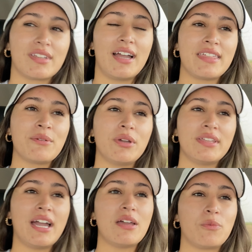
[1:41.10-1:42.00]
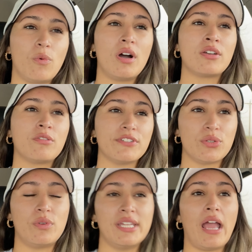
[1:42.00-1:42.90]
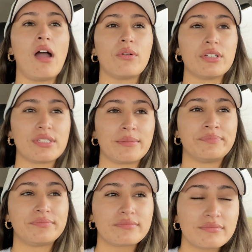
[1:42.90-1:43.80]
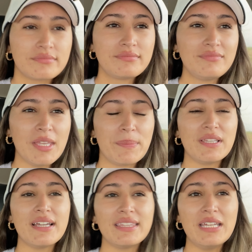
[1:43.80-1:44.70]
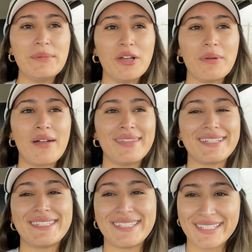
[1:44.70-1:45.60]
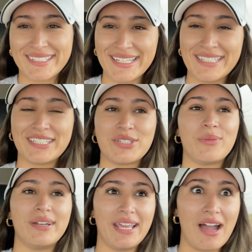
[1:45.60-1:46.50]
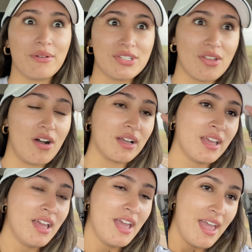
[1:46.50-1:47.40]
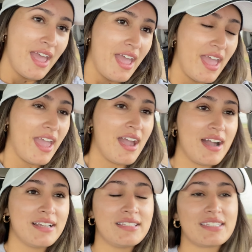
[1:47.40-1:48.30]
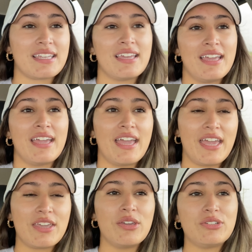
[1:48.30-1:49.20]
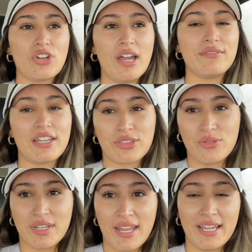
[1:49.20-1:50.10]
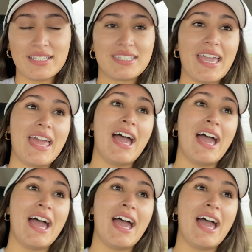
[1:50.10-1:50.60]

I think we only had one over 20 hours, but like they'd be around like 16 to 20 hours long and you drive like through the night and